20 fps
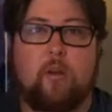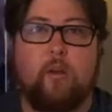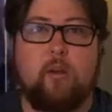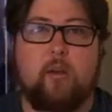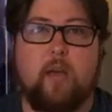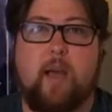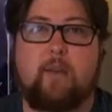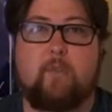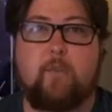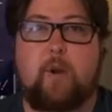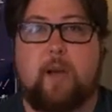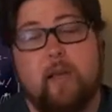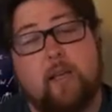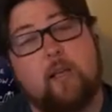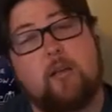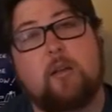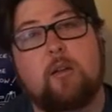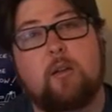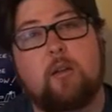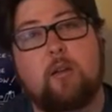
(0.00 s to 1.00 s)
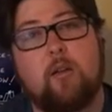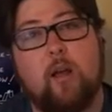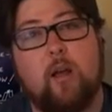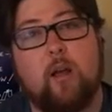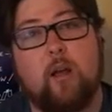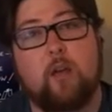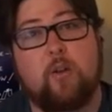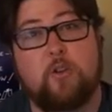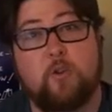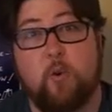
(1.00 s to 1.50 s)
Hey everybody,
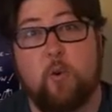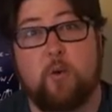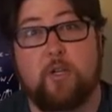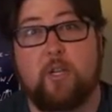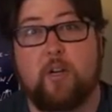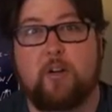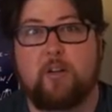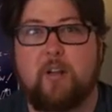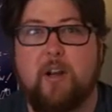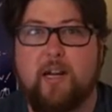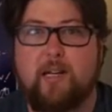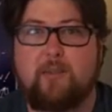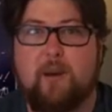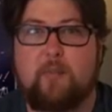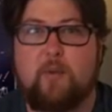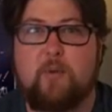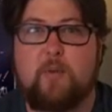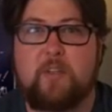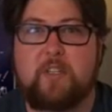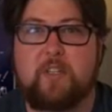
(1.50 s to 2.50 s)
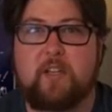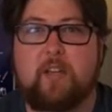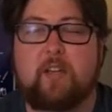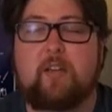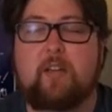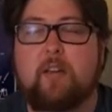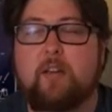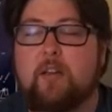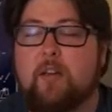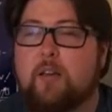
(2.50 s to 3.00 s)
George here talking about movies again.